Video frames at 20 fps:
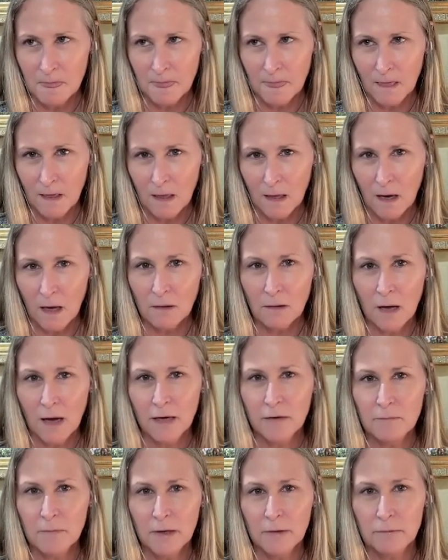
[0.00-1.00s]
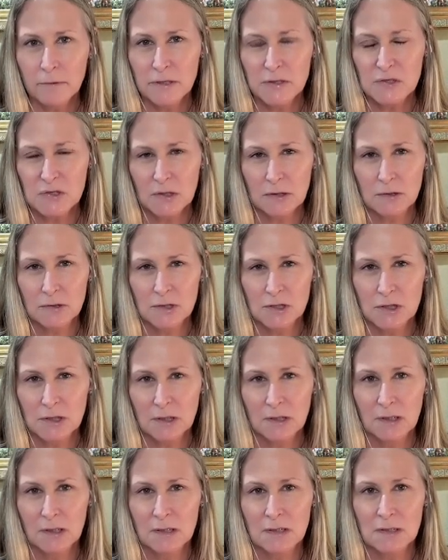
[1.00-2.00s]
A lot of my research
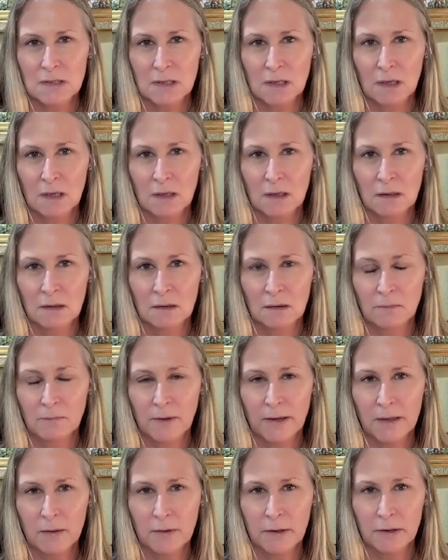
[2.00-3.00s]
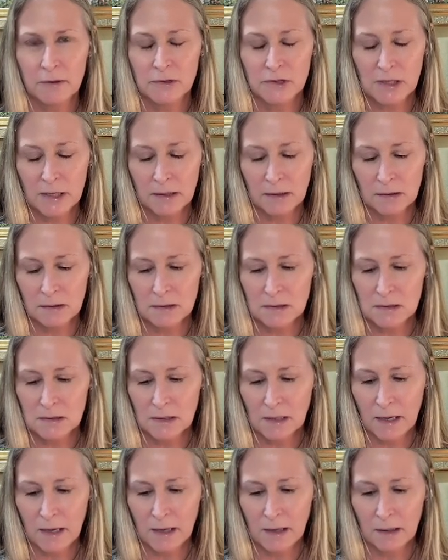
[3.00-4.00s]
is in bioenergetics
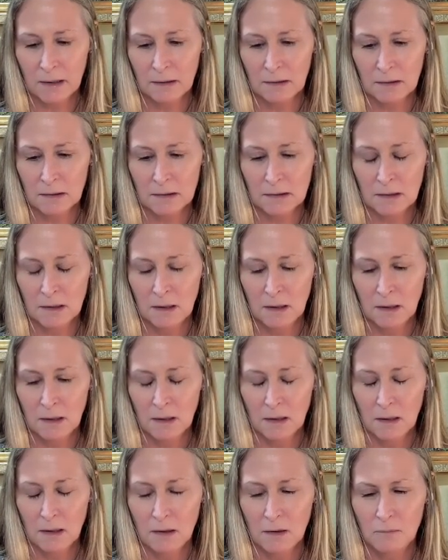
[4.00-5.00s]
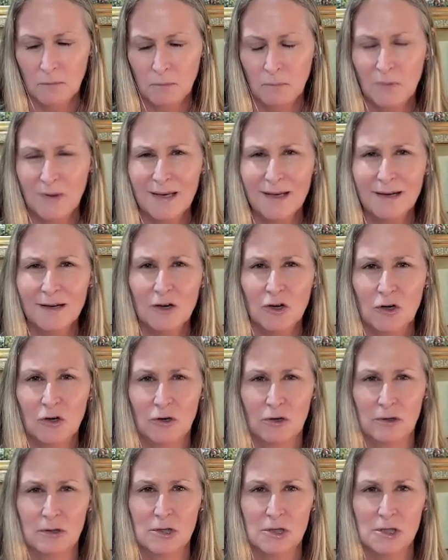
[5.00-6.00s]
and being a
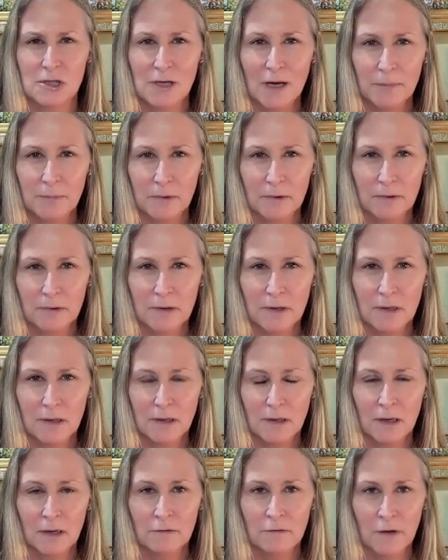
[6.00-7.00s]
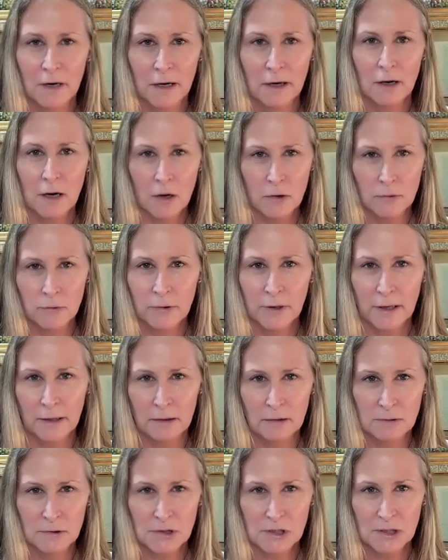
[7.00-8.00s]
good shepherd of our own
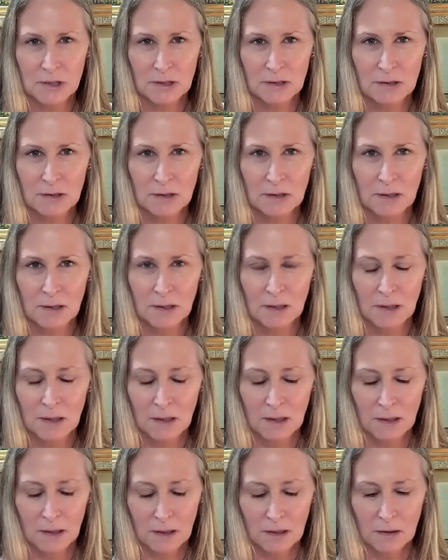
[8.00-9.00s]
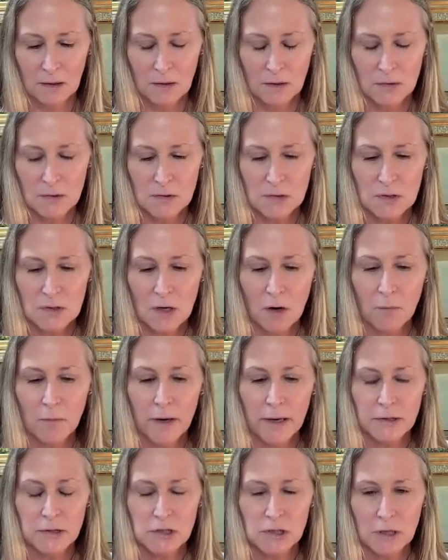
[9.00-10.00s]
energy. So
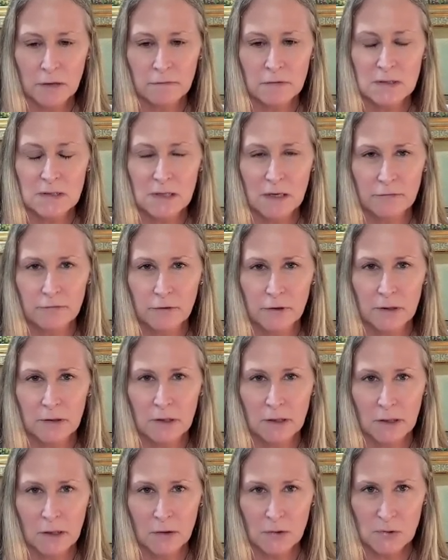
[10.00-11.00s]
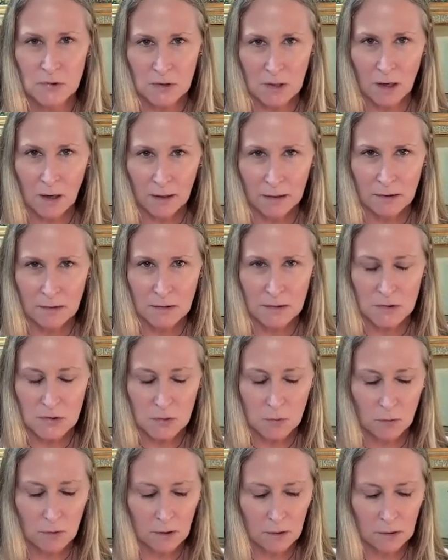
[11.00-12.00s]
much of the suffering that goes on in this
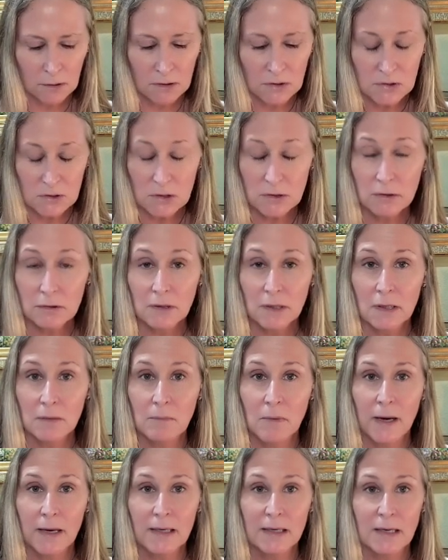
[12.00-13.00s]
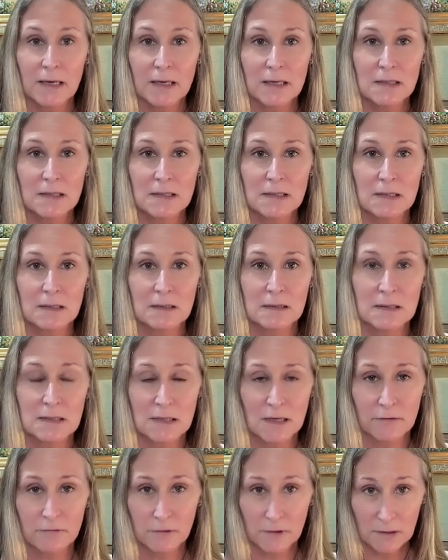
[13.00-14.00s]
world, certainly in my case, the
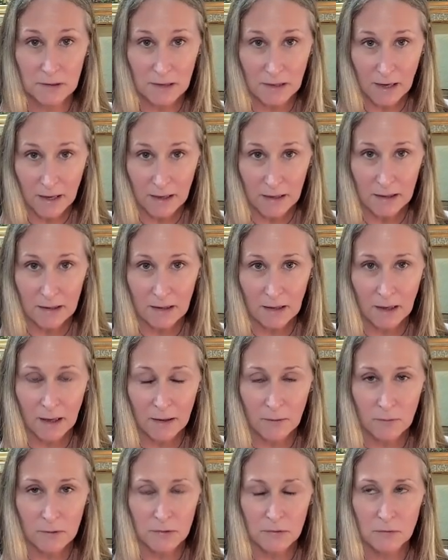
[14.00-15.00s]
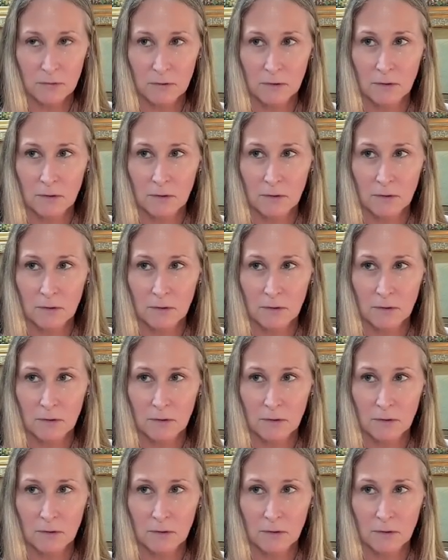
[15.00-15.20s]
suffering that I went through,